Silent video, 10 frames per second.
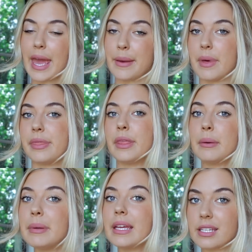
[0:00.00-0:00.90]
am
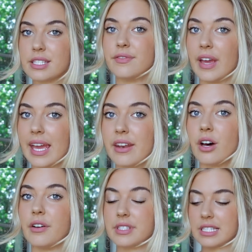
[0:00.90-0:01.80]
the biggest fan
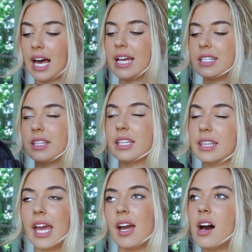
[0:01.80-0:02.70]
of slides. I
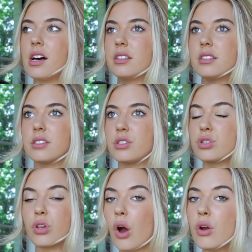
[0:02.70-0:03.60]
think they are
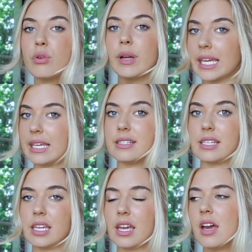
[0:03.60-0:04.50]
so
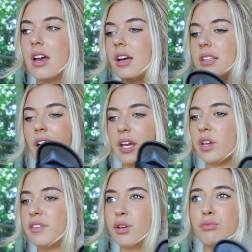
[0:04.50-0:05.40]
easy.
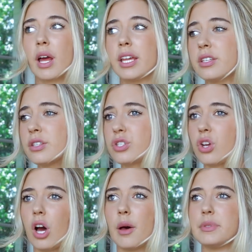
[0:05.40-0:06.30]
Like if you're running to the
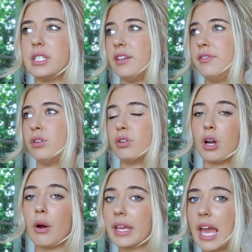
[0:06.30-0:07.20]
shops, if you're
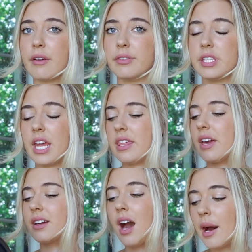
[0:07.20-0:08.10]
going out for the day,
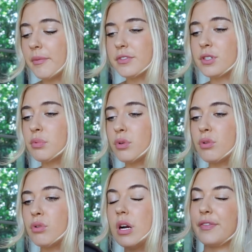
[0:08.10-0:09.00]
they're
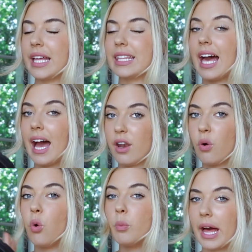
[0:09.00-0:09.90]
comfortable. I feel like that
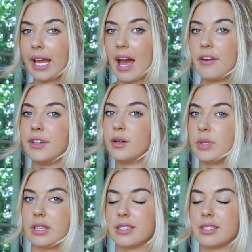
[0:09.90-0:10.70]
all black outfit with the